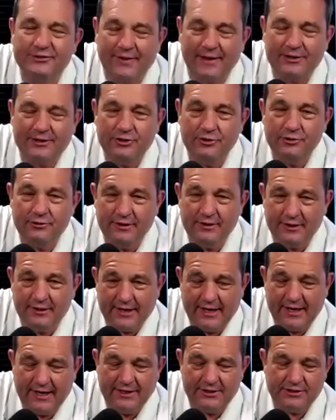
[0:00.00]
usually the
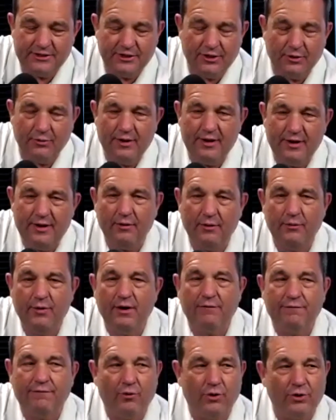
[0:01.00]
case. We are
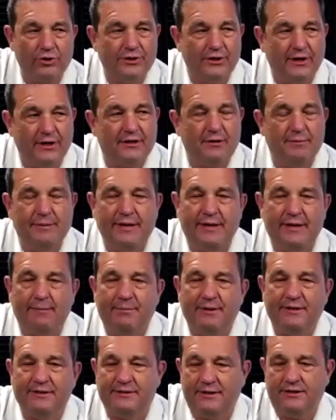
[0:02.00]
fortunate to be in a
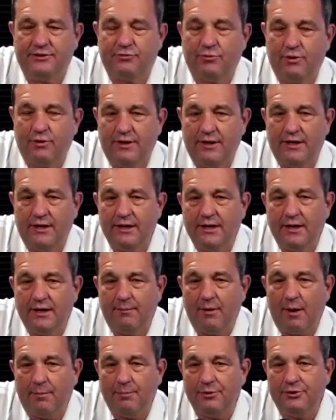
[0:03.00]
business where the income
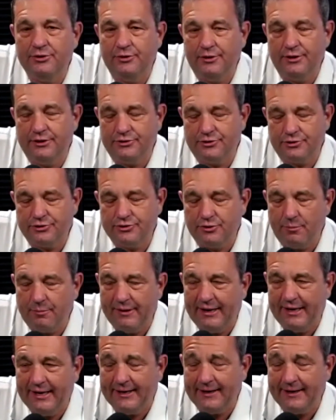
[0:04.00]
opportunities are so big.